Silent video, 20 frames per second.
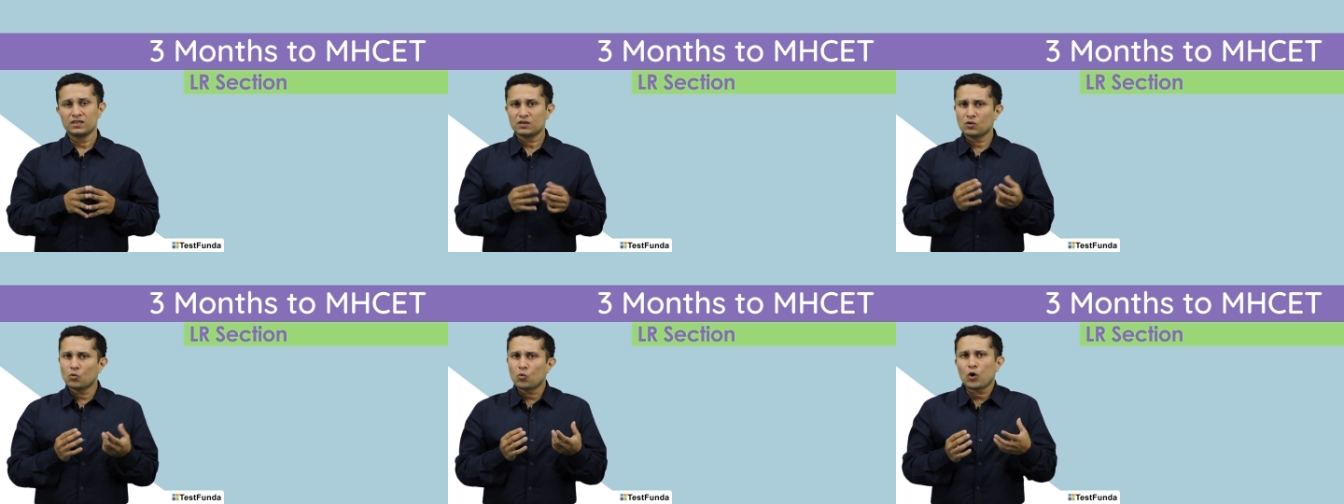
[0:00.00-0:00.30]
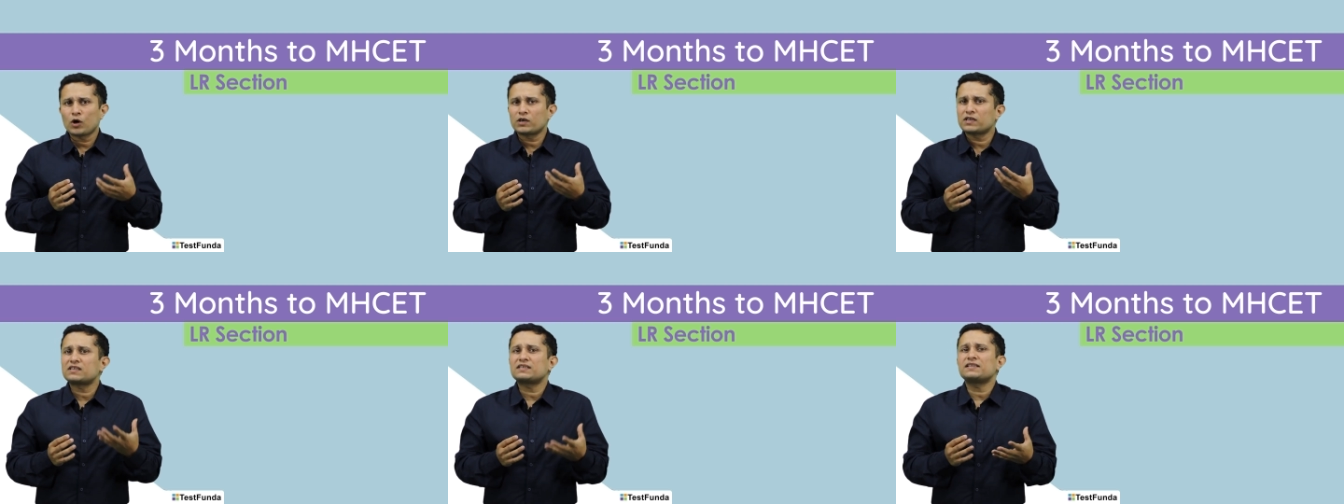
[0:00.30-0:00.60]
Now
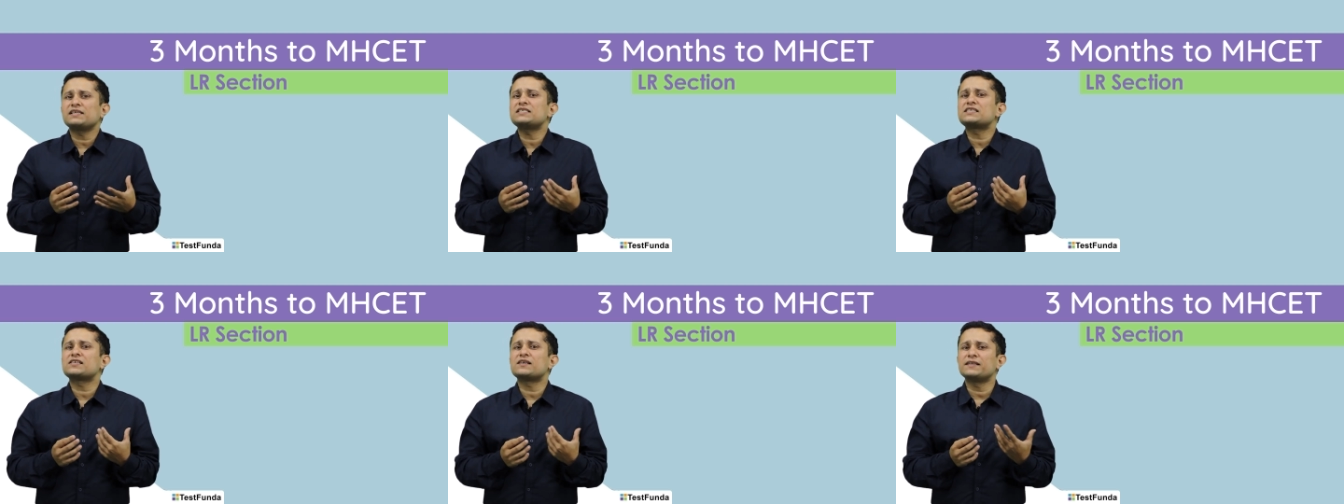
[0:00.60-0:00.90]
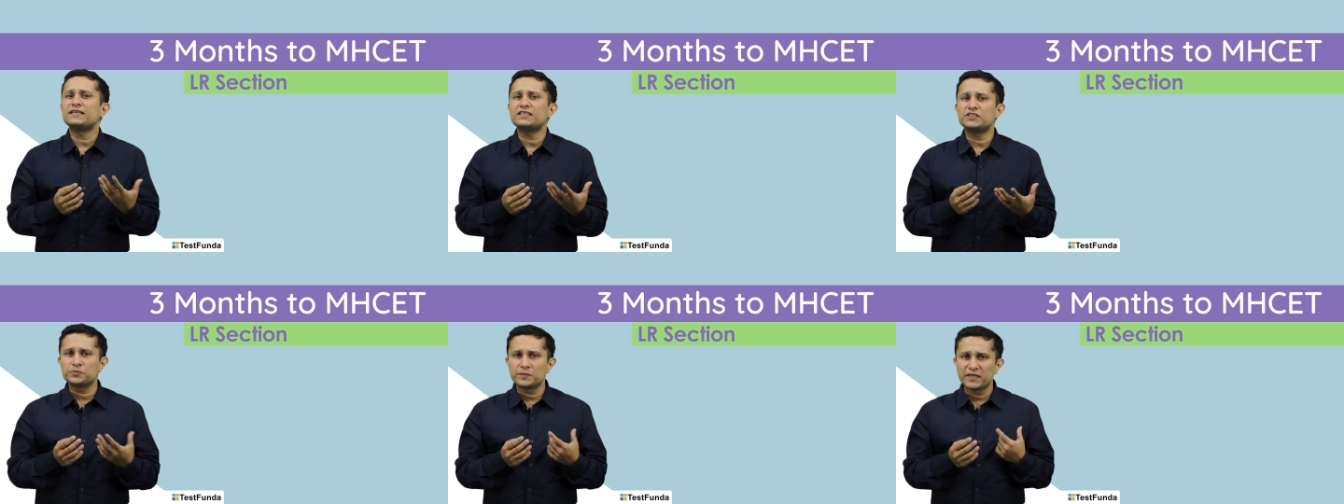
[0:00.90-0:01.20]
what are these
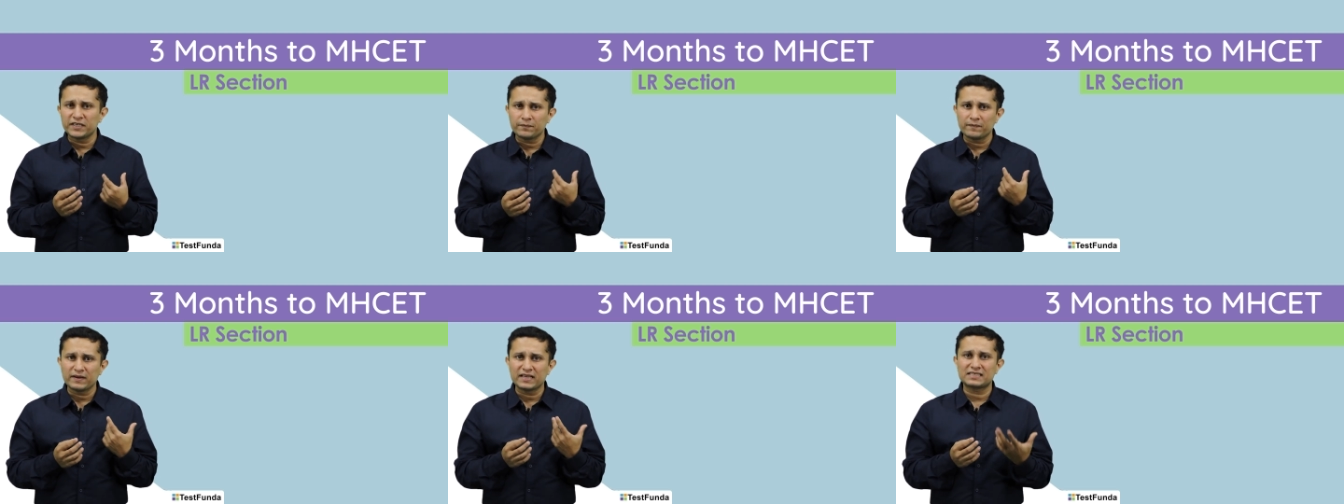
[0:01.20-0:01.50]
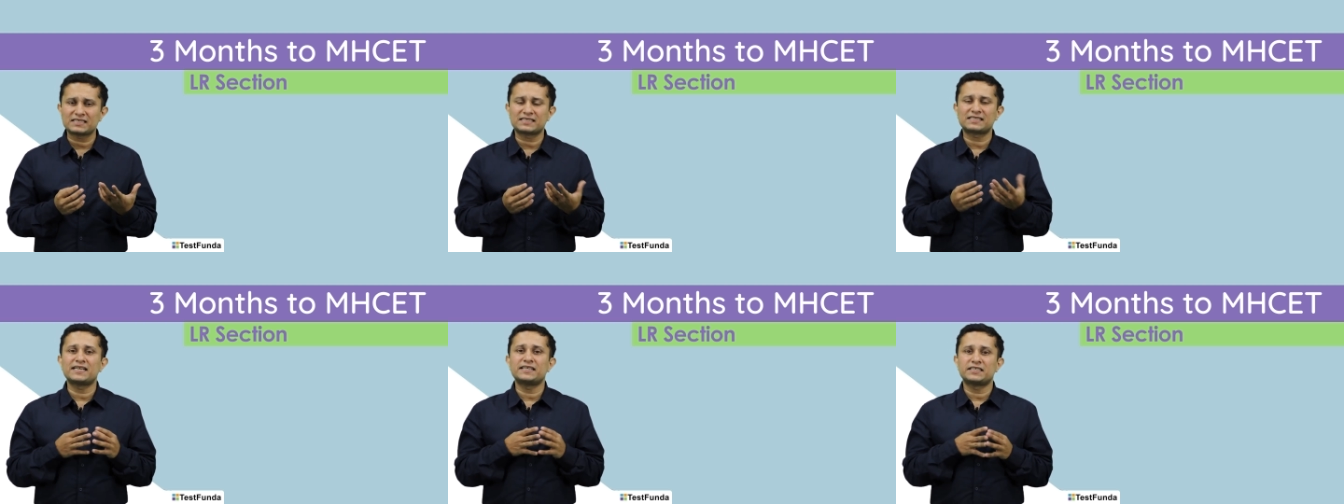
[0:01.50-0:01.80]
arrangement
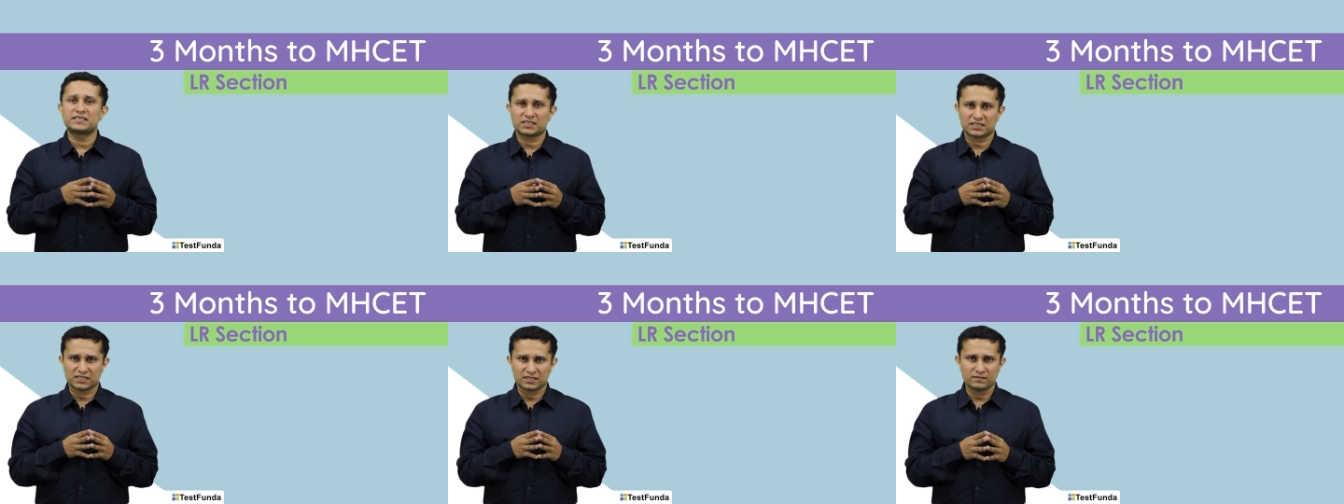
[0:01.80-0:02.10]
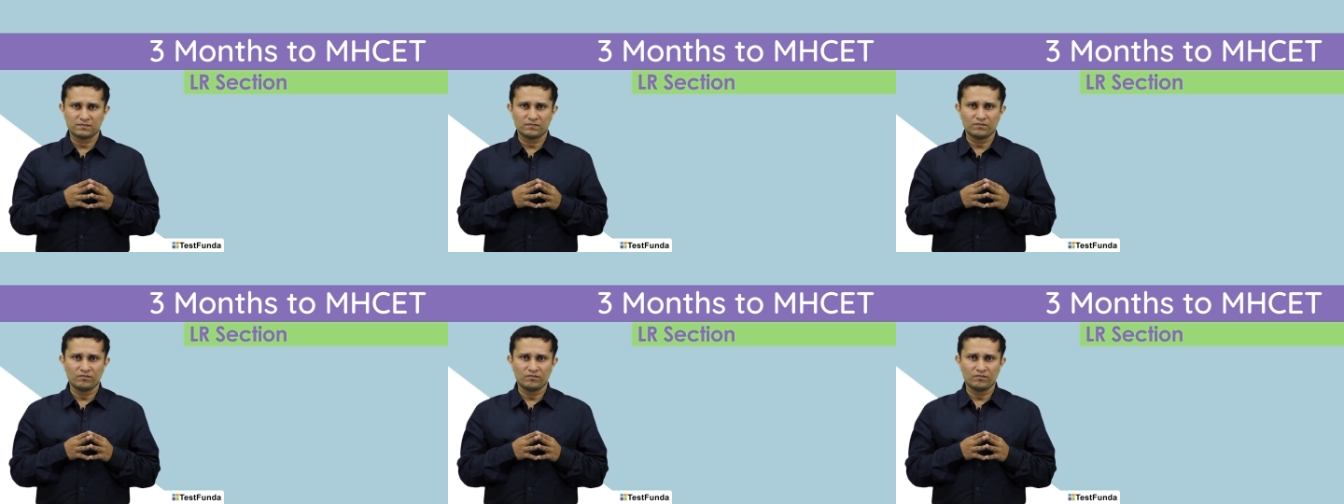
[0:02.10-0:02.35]
based sets?